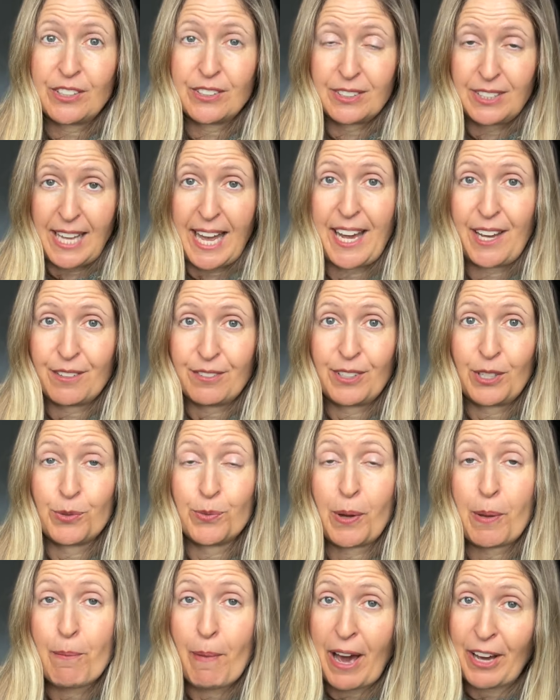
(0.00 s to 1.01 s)
your life and
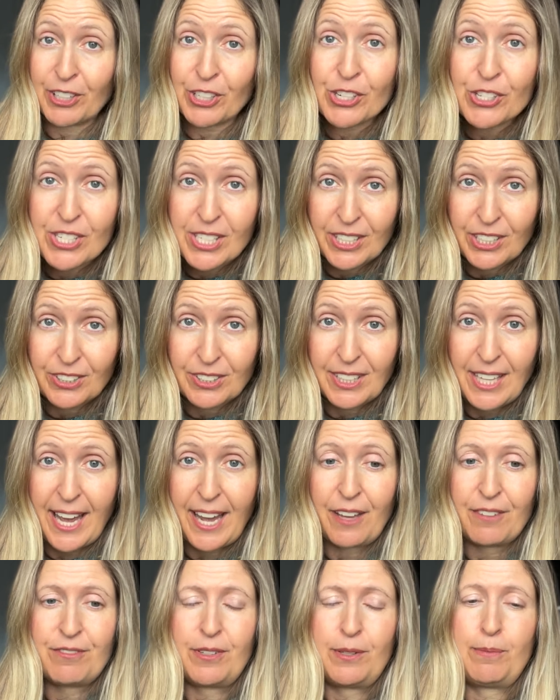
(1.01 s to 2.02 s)
what matters in your
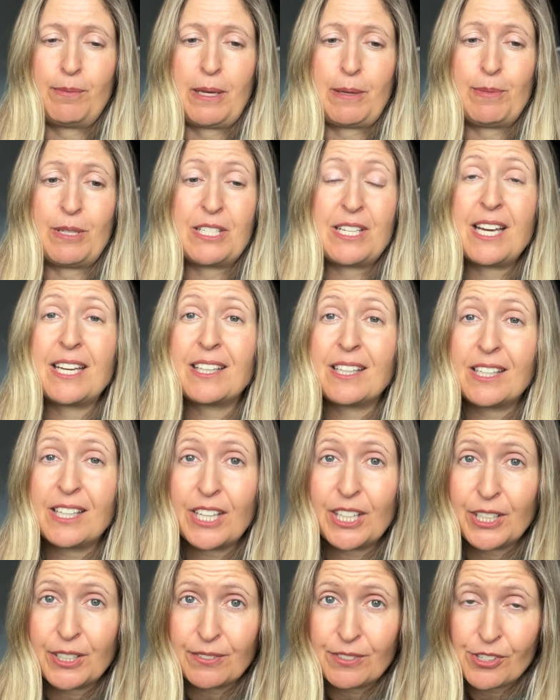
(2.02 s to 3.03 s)
life and maybe taking
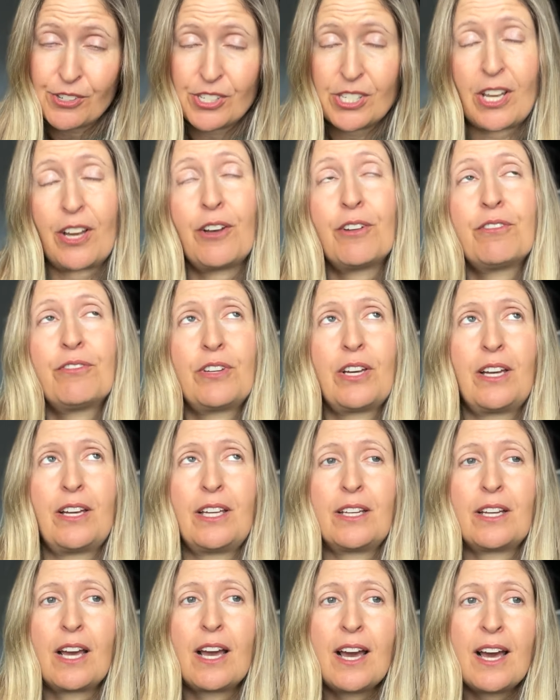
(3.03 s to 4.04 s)
care of yourself.
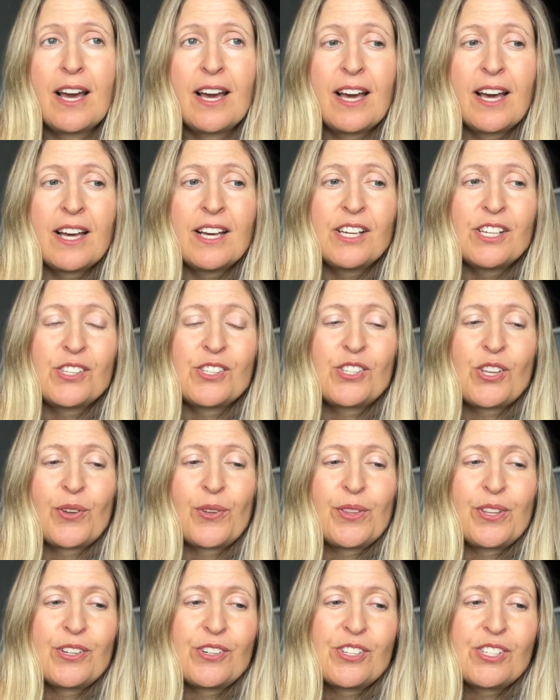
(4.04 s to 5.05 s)
And
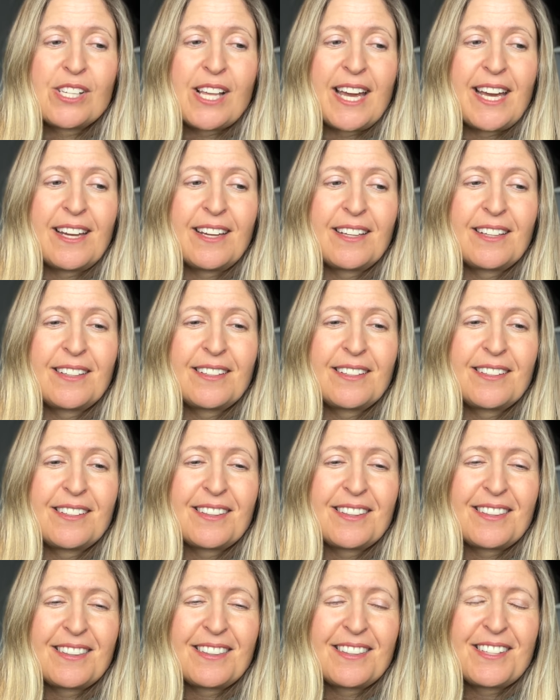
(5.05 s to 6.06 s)
so there's like,
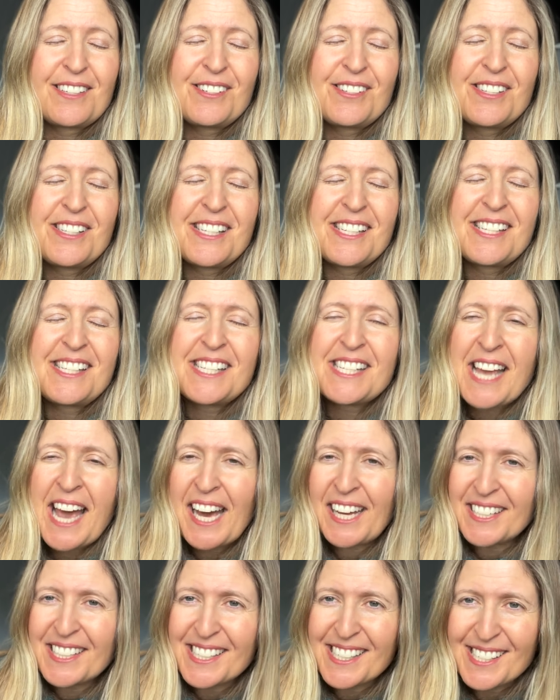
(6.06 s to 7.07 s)
there's this
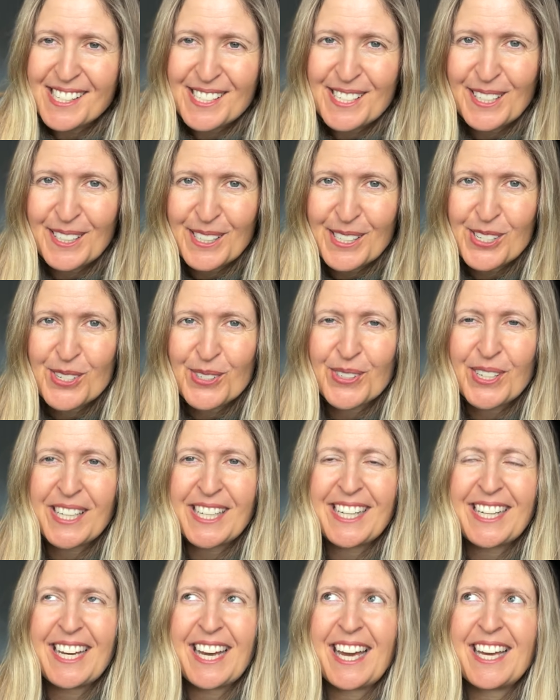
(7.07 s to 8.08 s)
sadness to the
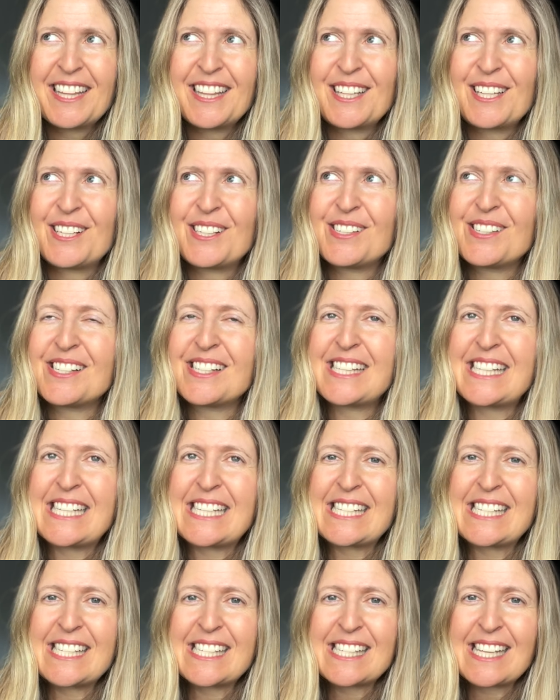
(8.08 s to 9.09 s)
story and there's
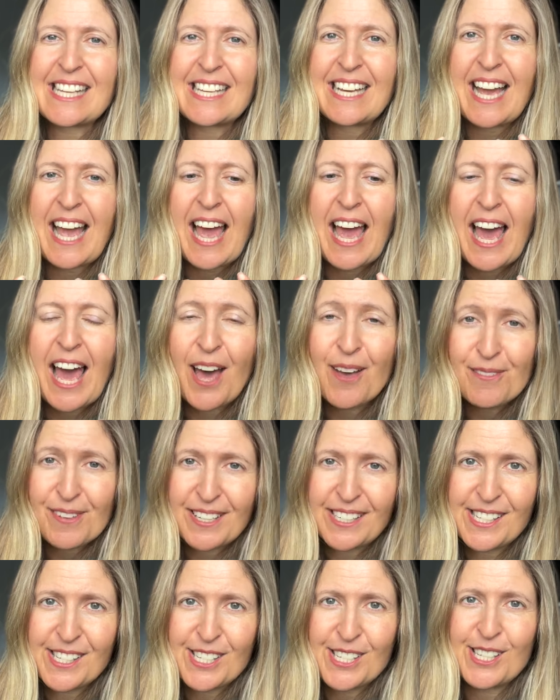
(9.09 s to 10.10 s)
this
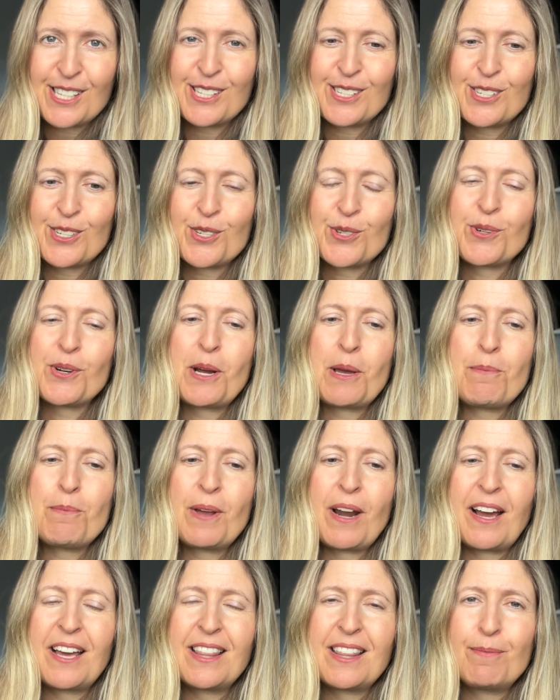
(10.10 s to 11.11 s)
heaviness to the story,
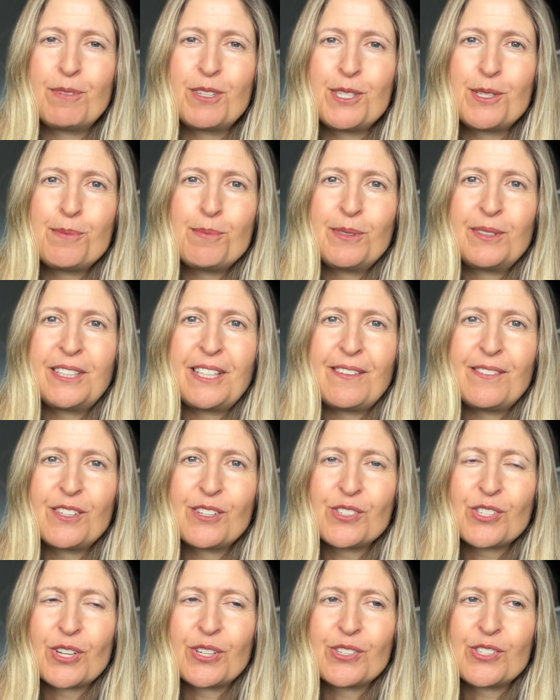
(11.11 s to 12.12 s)
but I do believe
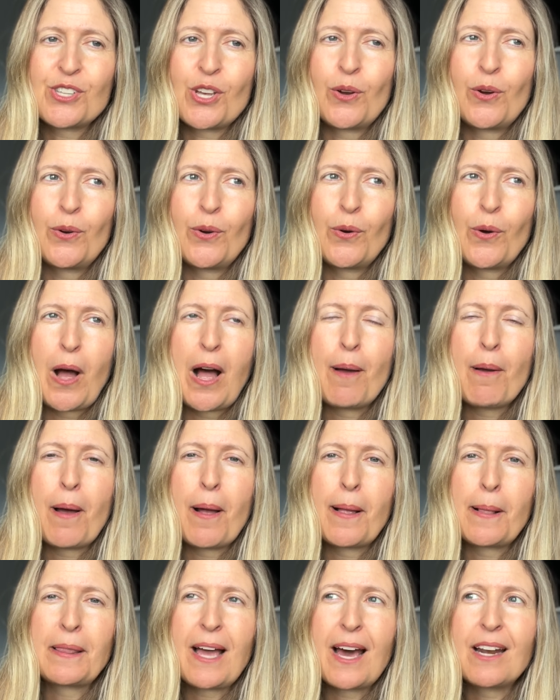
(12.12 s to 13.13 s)
there's also
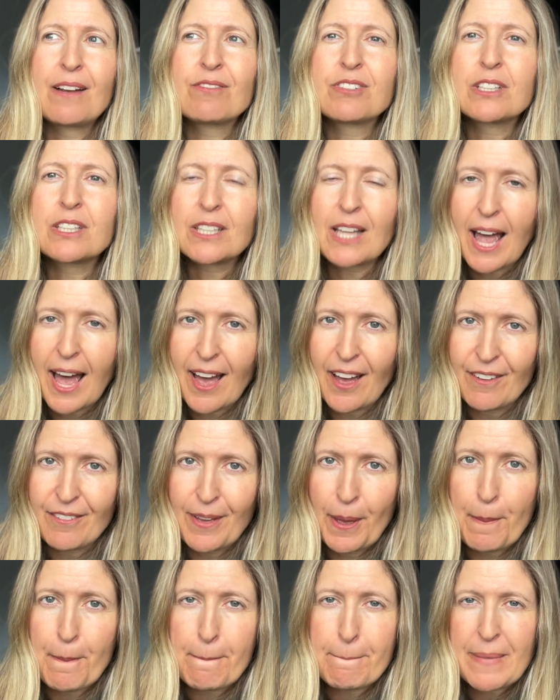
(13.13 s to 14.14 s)
a lot of love
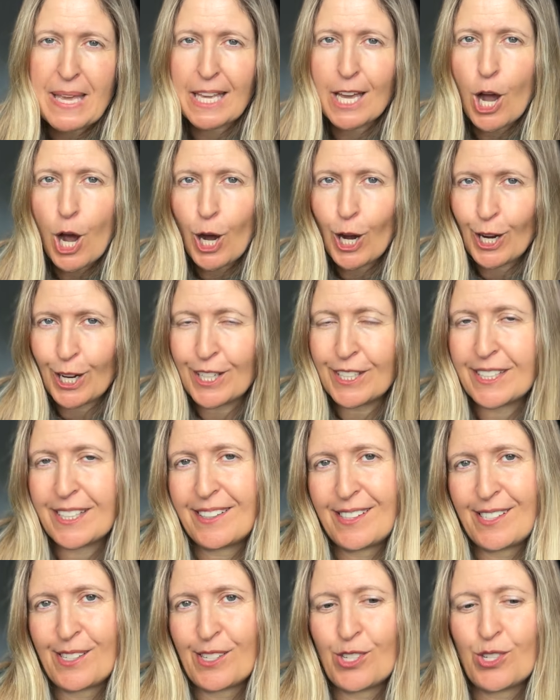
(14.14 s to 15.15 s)
and big heart
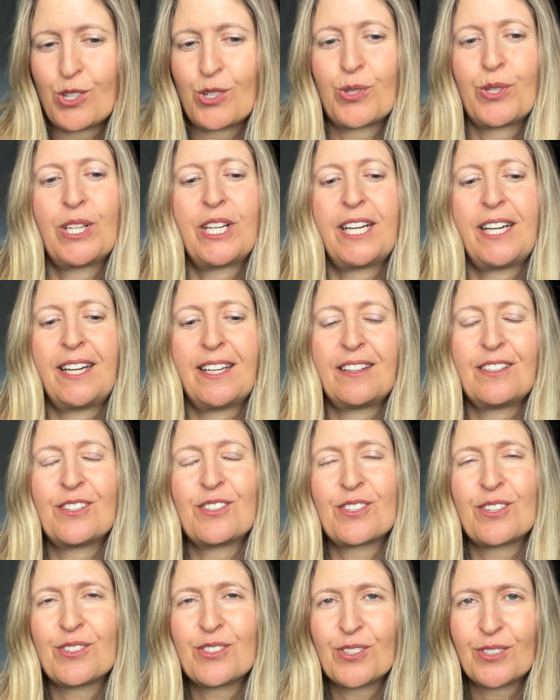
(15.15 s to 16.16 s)
in this story, and
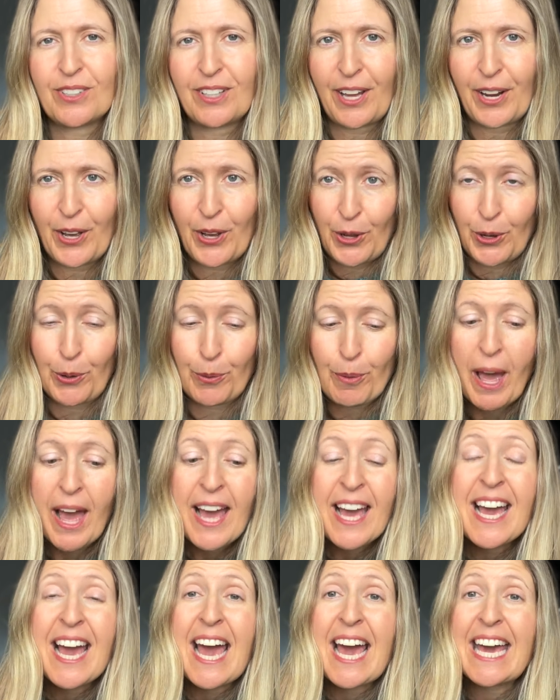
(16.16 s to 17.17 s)
there's also a lot of hope.
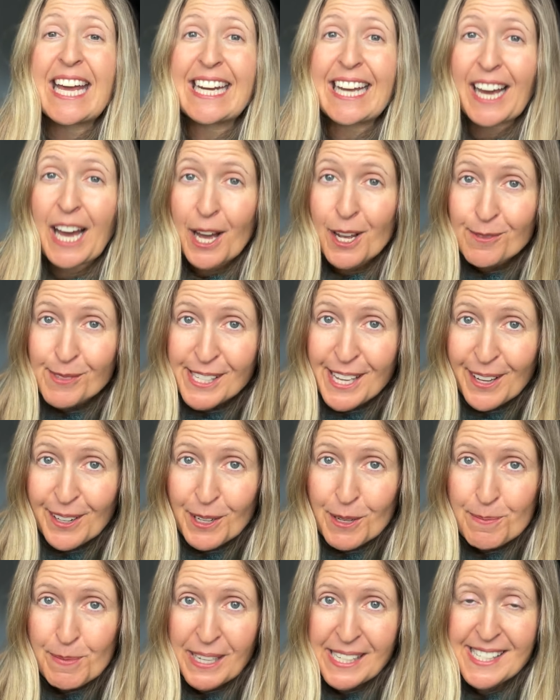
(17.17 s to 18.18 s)
And it comes out
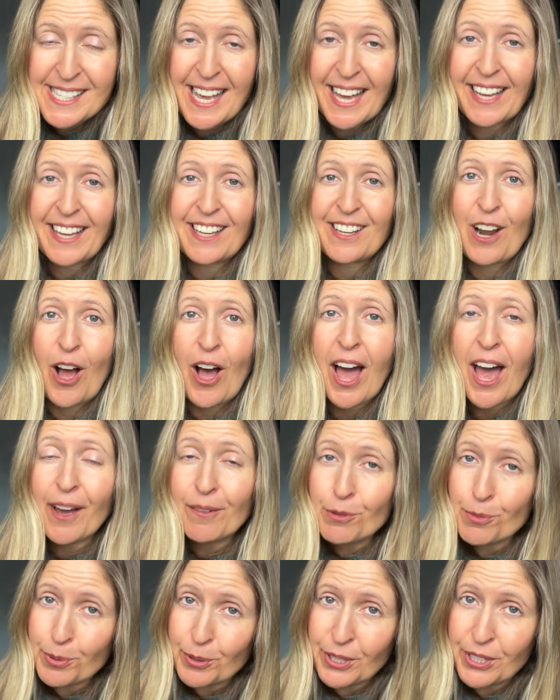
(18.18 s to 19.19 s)
on May 2nd. I'll
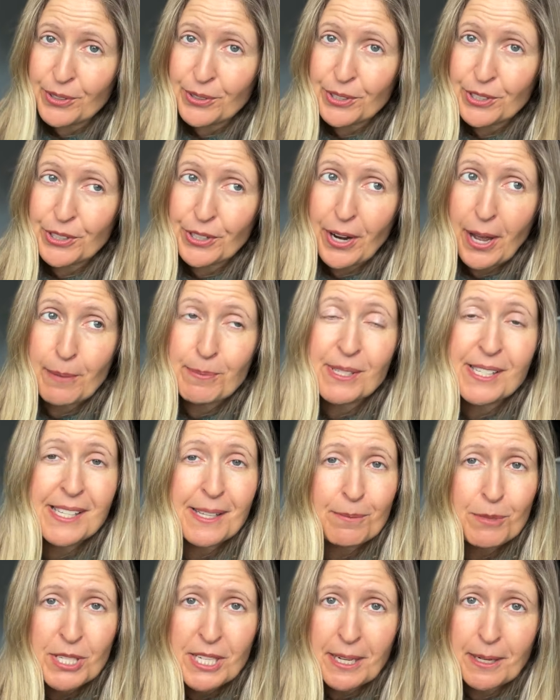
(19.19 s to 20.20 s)
have a pre-order up
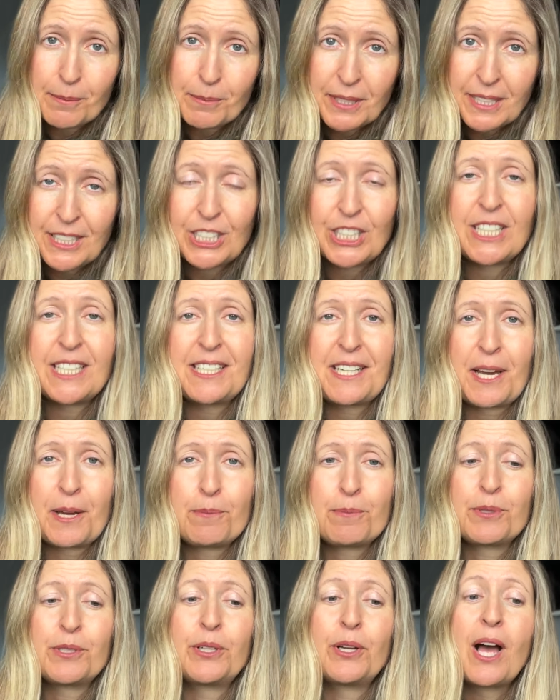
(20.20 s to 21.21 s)
sometime later in
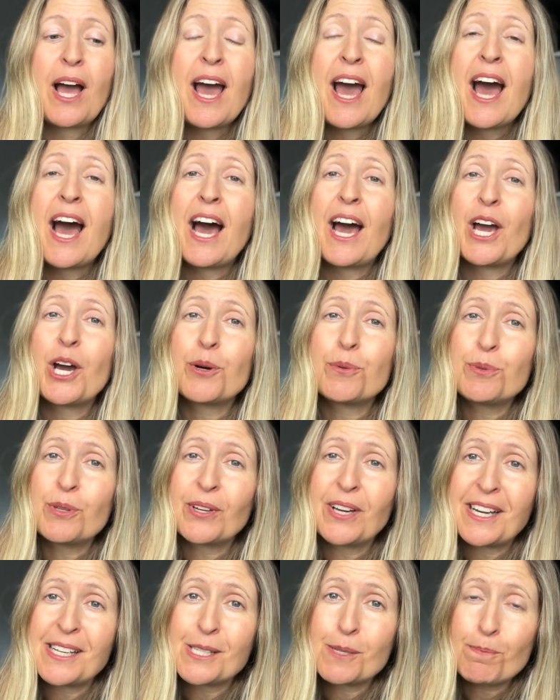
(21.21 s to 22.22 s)
April. I hope you
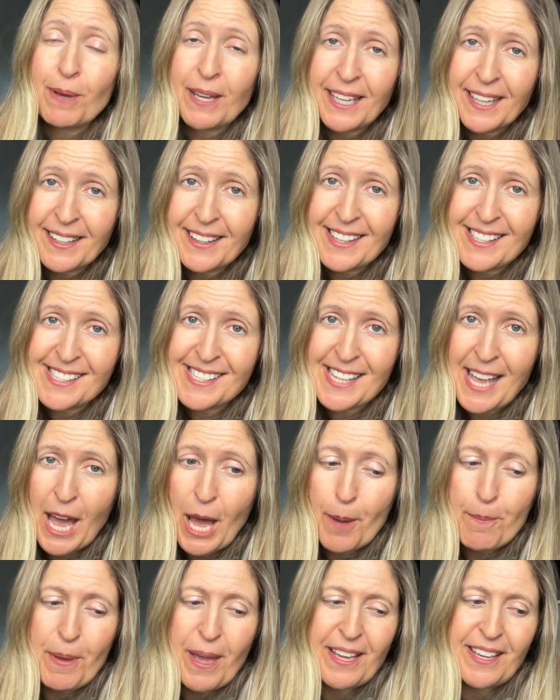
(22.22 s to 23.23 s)
guys pick this
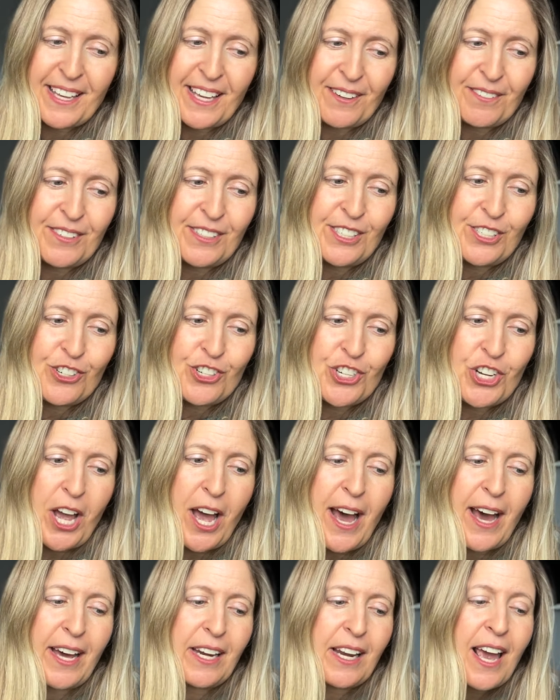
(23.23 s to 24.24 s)
up and give it a
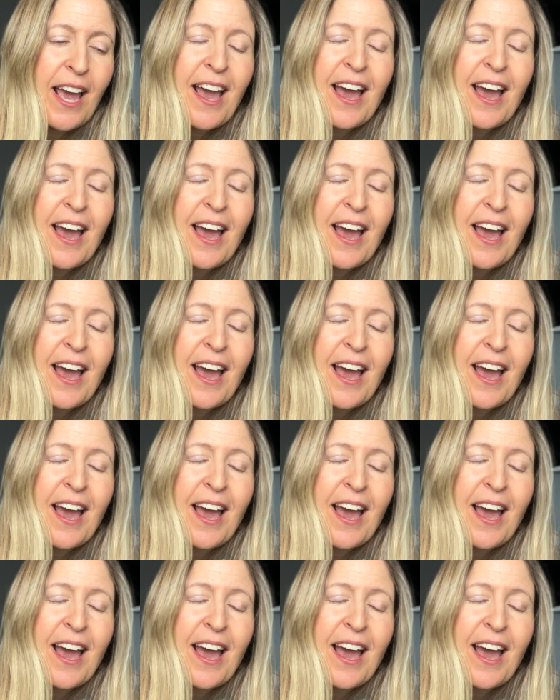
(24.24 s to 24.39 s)
shot.